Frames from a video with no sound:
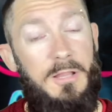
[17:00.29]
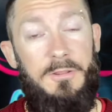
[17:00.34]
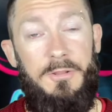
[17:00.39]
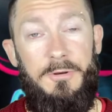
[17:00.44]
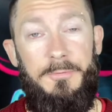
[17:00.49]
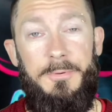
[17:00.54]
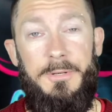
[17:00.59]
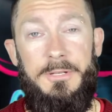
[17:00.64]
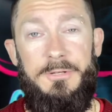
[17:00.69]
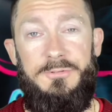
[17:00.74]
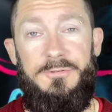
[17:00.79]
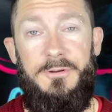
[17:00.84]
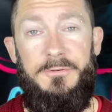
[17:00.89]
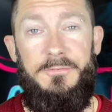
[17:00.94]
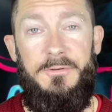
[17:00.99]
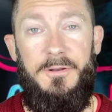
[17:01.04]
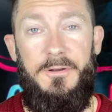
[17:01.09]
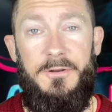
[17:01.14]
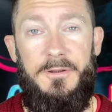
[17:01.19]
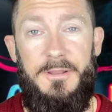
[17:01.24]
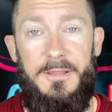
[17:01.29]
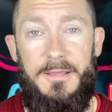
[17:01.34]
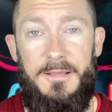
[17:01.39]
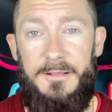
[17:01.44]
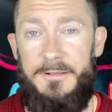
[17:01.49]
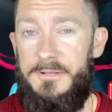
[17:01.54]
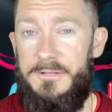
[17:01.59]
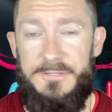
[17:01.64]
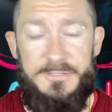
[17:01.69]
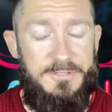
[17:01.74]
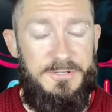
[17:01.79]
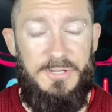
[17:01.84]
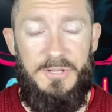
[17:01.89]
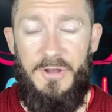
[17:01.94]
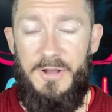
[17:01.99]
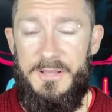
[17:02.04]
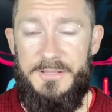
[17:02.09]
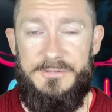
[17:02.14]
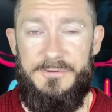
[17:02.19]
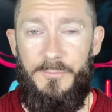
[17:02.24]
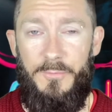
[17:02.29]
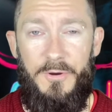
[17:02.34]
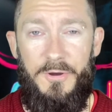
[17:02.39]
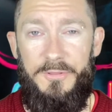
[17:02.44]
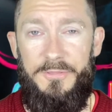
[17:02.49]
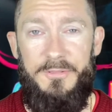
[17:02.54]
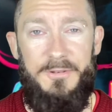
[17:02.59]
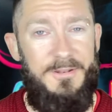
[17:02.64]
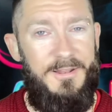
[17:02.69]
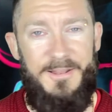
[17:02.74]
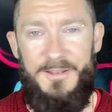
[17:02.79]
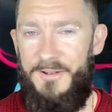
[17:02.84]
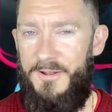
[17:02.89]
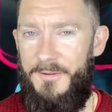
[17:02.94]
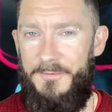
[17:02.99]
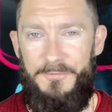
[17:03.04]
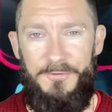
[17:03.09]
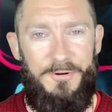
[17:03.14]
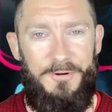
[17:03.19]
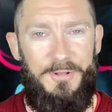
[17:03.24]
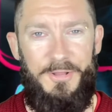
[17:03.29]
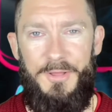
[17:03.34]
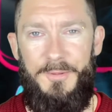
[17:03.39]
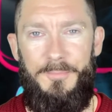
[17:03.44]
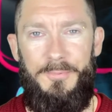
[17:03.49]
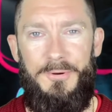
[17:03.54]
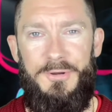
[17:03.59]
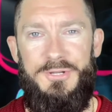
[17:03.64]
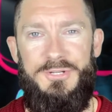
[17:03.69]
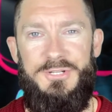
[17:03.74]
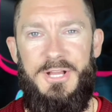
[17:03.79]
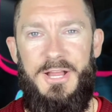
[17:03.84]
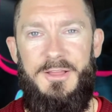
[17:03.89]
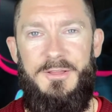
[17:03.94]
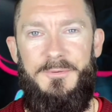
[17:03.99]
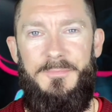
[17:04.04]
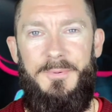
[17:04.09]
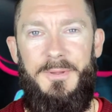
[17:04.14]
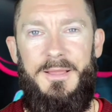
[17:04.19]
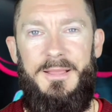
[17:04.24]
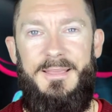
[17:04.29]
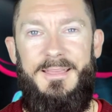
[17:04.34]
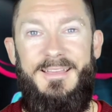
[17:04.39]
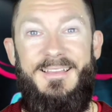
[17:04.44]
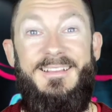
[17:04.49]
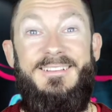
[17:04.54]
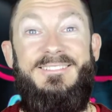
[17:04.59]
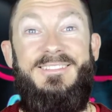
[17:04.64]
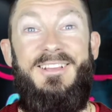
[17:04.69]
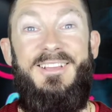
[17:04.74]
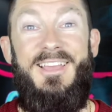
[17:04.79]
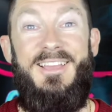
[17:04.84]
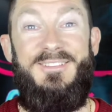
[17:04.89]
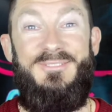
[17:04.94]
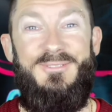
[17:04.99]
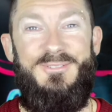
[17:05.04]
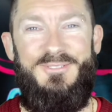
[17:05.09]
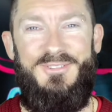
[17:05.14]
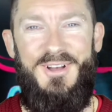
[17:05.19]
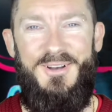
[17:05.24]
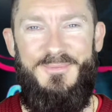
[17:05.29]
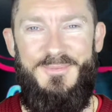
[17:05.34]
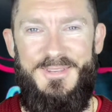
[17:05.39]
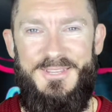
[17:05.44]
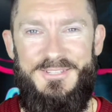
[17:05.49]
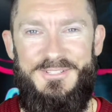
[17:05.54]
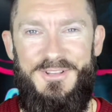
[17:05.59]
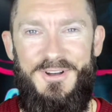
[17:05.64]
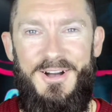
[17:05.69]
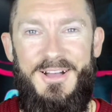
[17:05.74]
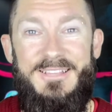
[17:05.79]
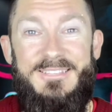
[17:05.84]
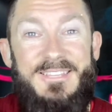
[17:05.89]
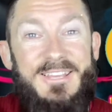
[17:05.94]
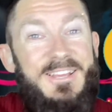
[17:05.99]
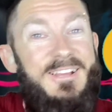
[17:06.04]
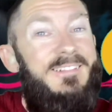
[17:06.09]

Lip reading: little bit of trivia in here because you guys are worth it, and I really appreciate you being here. So guess what time it is, guys?